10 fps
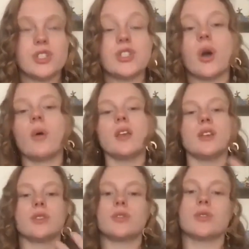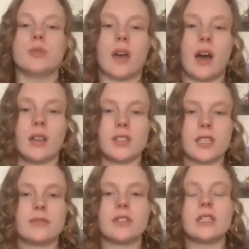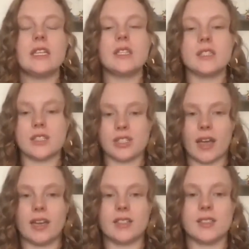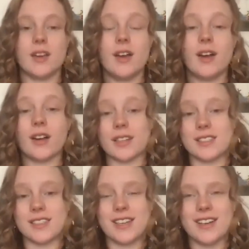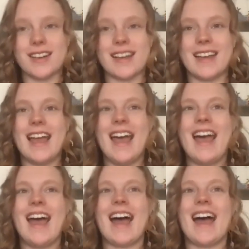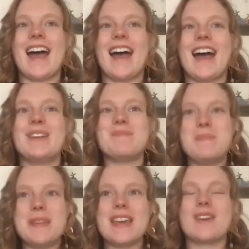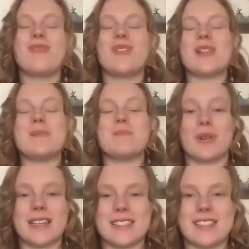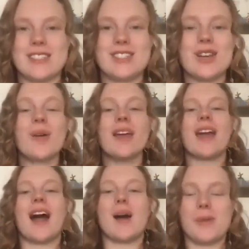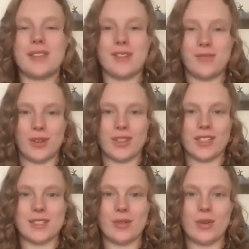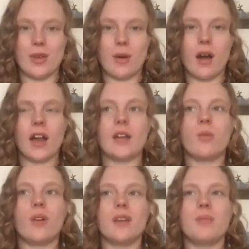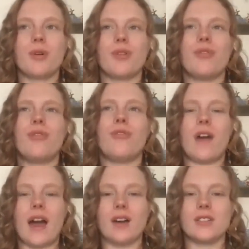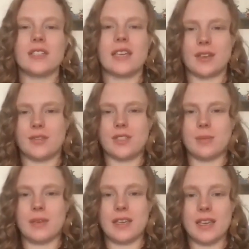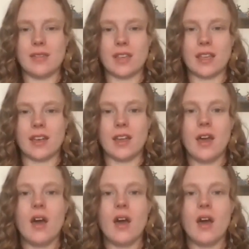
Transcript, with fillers: showing your true colors and releasing shyness or insecurity and being fully present, showing up in the fullness of who you are. And what a profound gift to be given